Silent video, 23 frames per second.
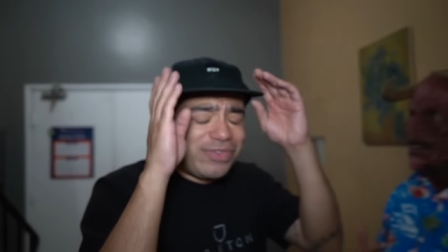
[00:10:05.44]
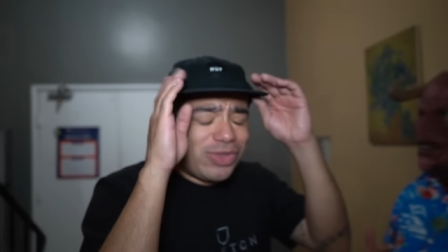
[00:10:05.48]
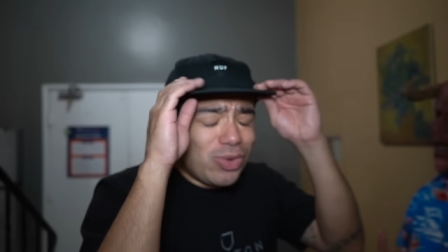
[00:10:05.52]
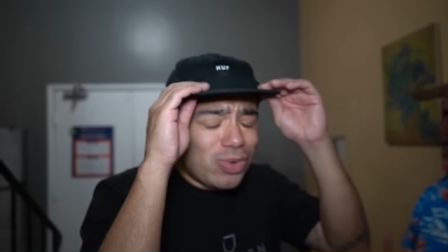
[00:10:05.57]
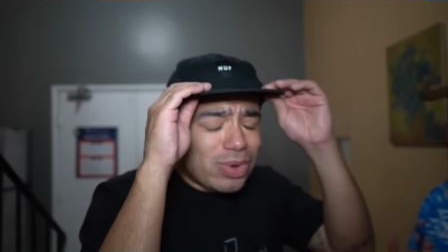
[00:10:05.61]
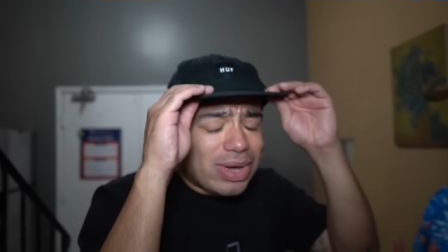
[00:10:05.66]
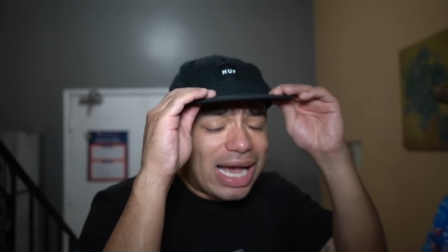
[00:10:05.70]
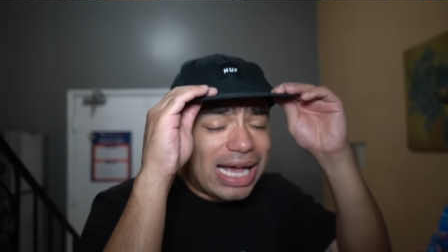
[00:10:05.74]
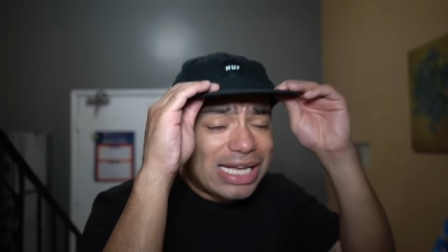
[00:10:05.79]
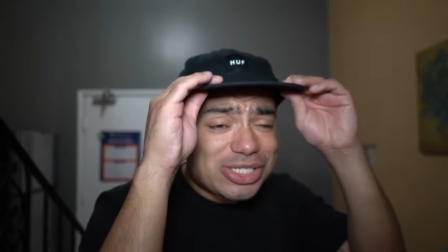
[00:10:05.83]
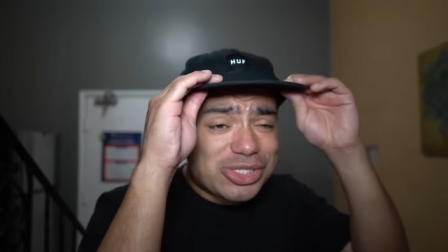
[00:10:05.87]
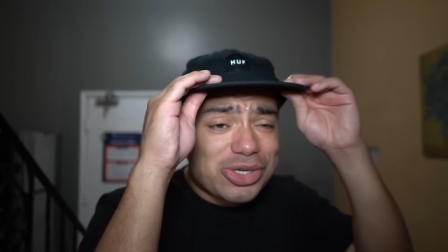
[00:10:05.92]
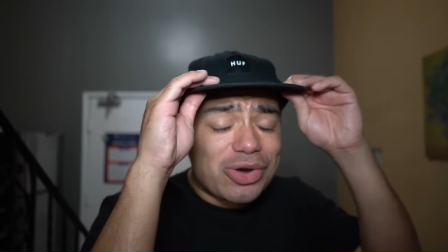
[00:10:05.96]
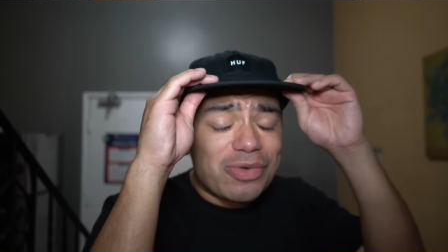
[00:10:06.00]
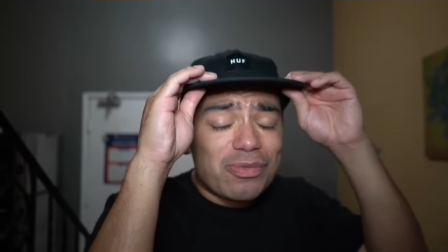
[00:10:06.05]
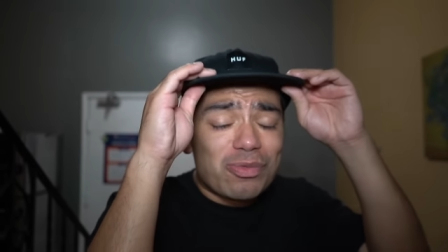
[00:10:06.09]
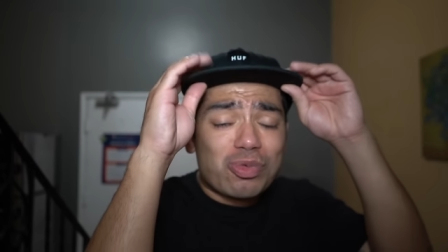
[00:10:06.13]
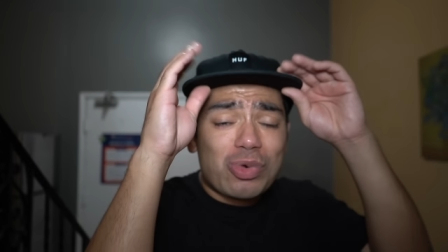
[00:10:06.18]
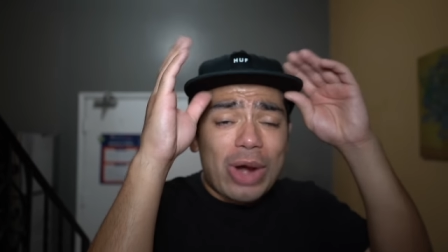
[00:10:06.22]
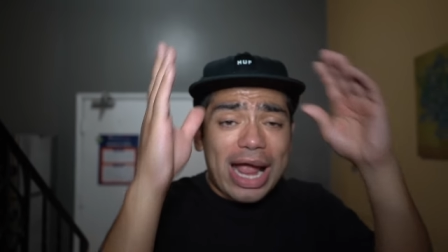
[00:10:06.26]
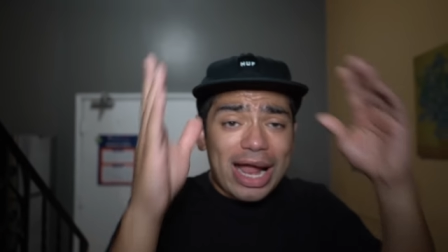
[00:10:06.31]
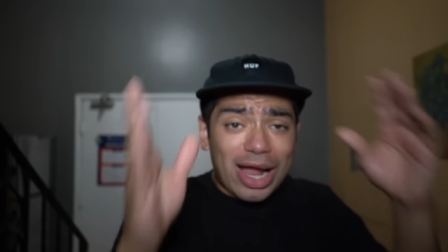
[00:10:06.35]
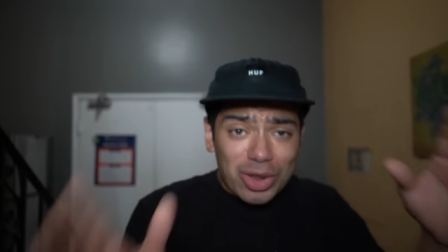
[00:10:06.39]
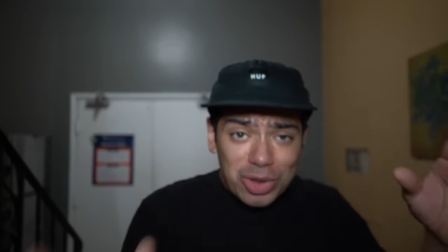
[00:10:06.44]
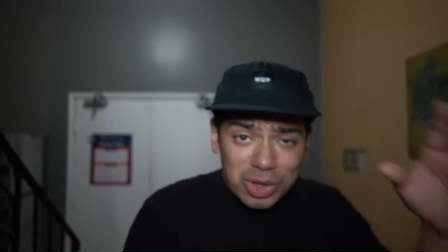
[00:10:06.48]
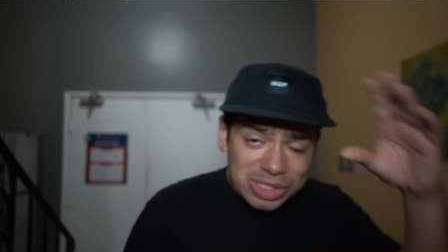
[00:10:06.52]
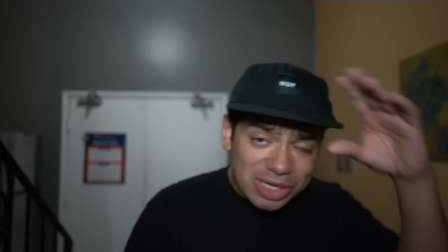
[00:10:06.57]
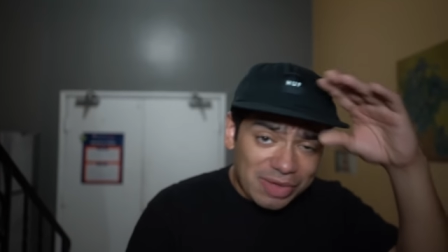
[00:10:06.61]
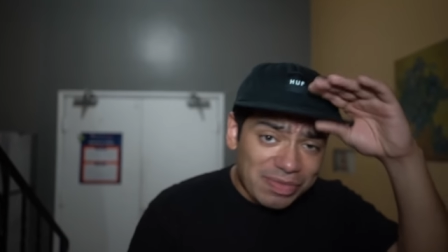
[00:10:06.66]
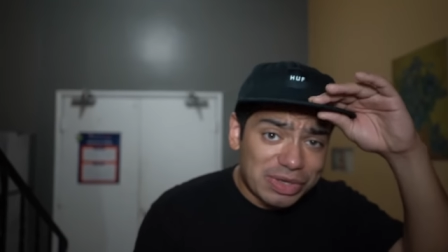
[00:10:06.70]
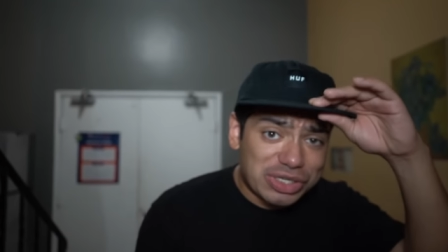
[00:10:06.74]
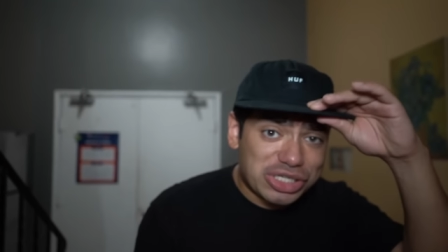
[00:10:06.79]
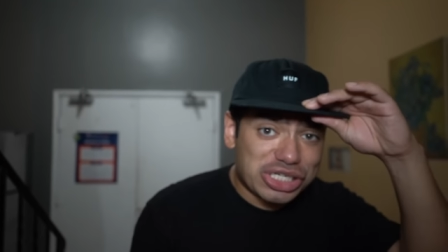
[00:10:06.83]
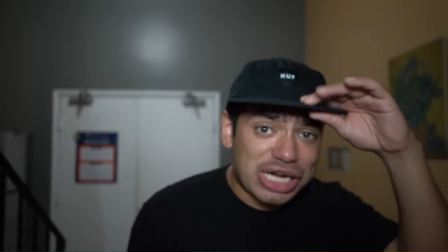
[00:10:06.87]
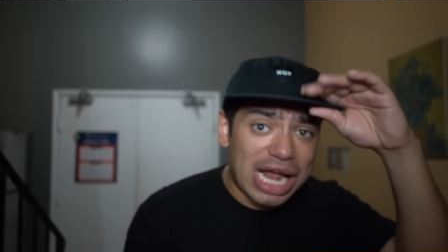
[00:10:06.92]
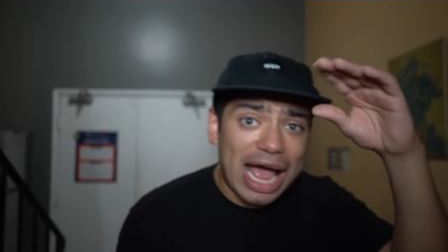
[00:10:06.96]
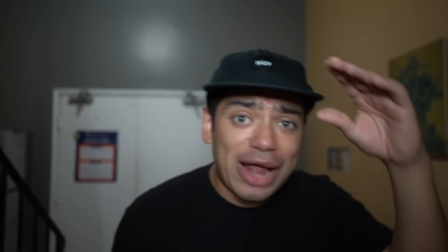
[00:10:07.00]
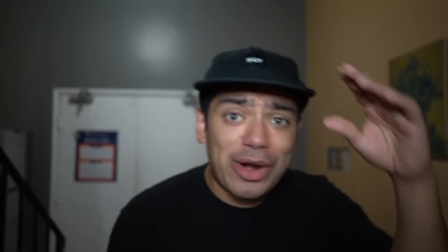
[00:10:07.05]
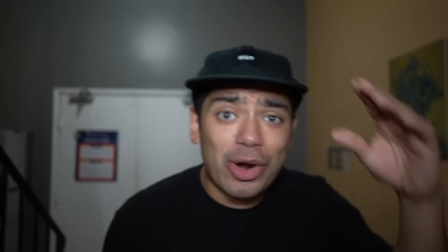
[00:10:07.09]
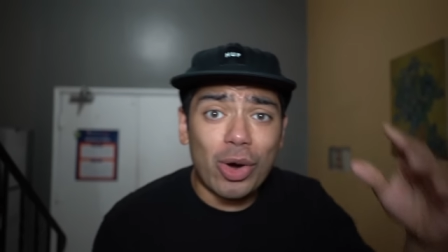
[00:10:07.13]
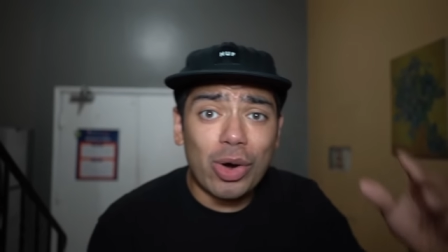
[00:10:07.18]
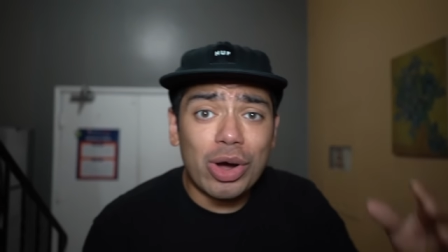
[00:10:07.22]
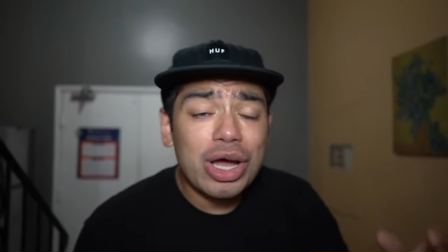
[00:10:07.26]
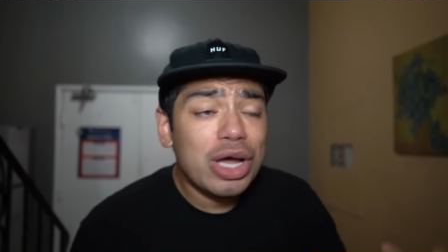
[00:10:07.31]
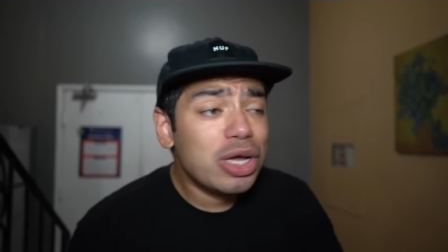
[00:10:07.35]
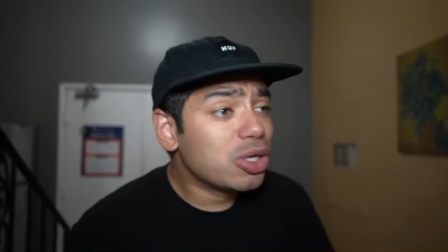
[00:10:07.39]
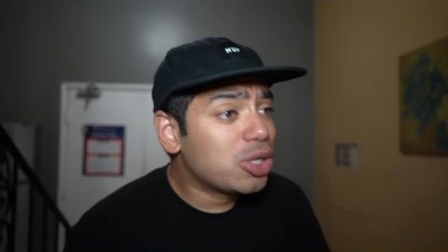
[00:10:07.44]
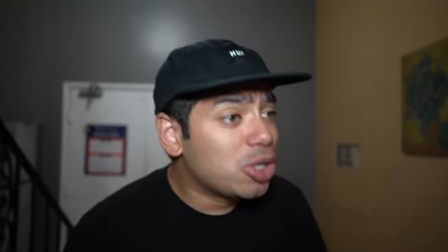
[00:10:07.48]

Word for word: if you guys are regulars of the channel,